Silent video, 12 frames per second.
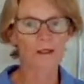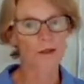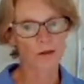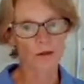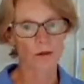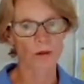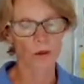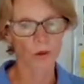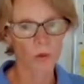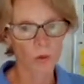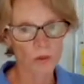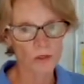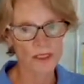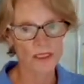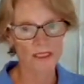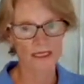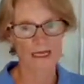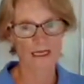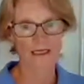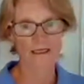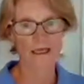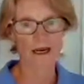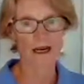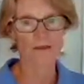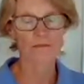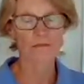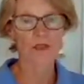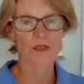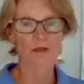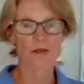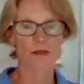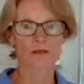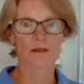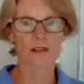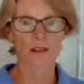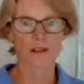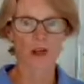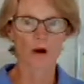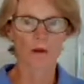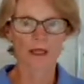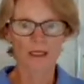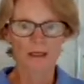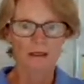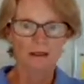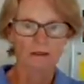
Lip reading: so that your horse doesn't end up sort of knowing